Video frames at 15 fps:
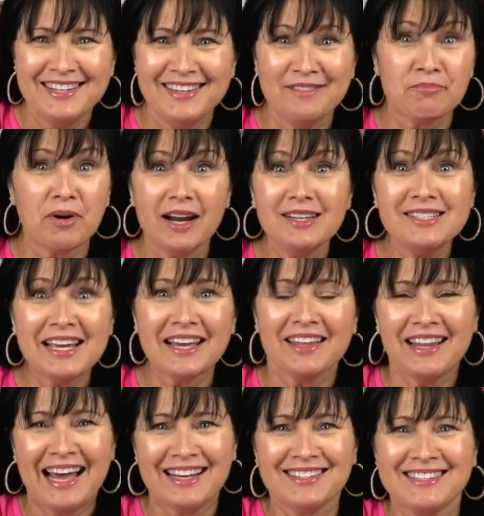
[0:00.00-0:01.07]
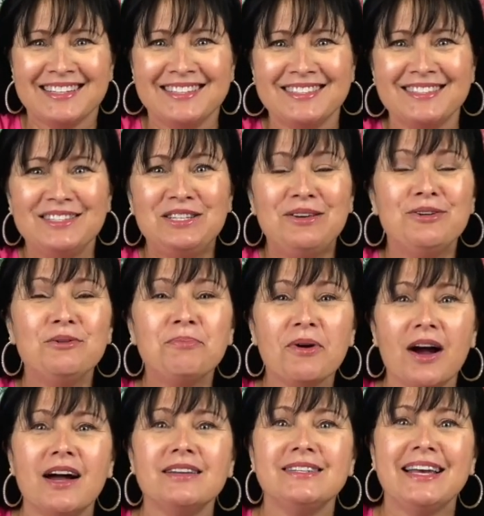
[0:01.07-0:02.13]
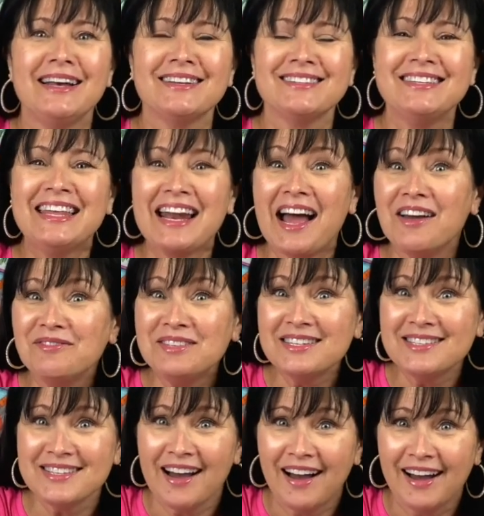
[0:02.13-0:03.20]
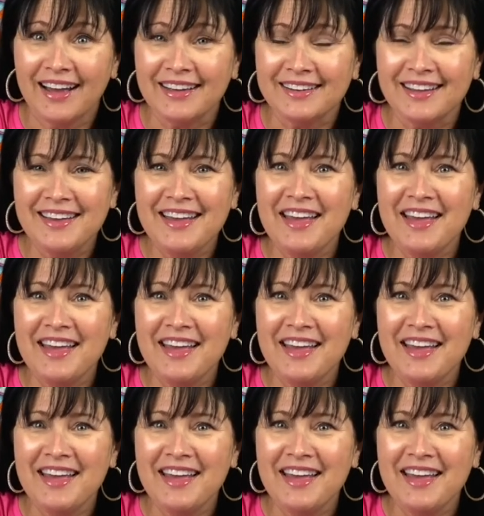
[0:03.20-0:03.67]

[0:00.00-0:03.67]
project classes, two projects that I've designed